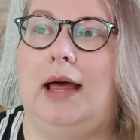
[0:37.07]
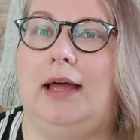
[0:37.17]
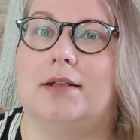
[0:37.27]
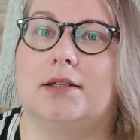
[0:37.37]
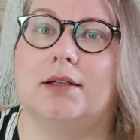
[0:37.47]

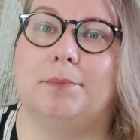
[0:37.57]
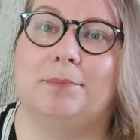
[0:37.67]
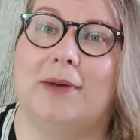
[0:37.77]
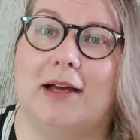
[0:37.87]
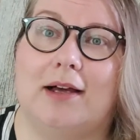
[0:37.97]
And
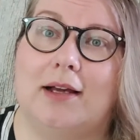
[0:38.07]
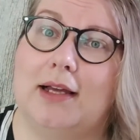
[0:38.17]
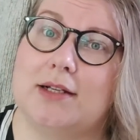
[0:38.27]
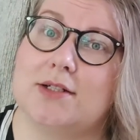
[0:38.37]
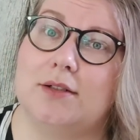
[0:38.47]
I
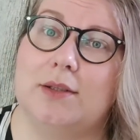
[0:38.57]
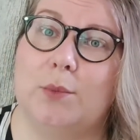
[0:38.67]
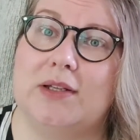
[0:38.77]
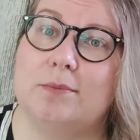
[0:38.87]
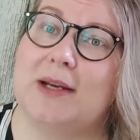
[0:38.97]
actually
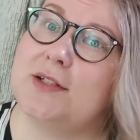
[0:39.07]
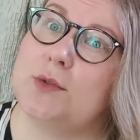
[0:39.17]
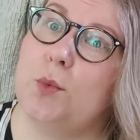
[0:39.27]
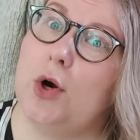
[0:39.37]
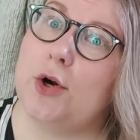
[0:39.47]
went back
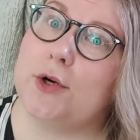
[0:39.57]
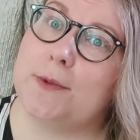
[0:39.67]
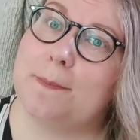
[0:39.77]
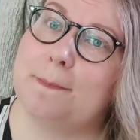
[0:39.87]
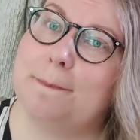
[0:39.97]
to
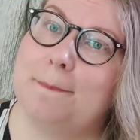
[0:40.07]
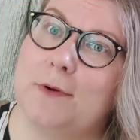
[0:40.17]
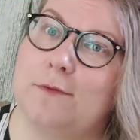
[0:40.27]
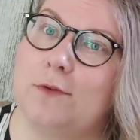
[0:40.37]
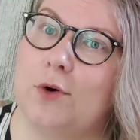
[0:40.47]
work
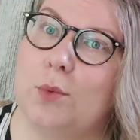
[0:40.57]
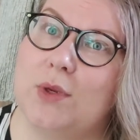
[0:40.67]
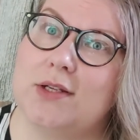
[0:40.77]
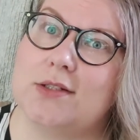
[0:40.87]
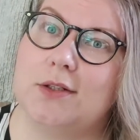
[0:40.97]
4
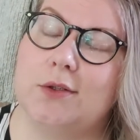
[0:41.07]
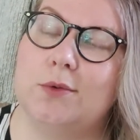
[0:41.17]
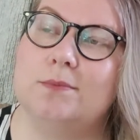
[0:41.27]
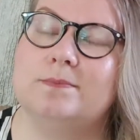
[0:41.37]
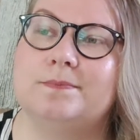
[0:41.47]
weeks ago.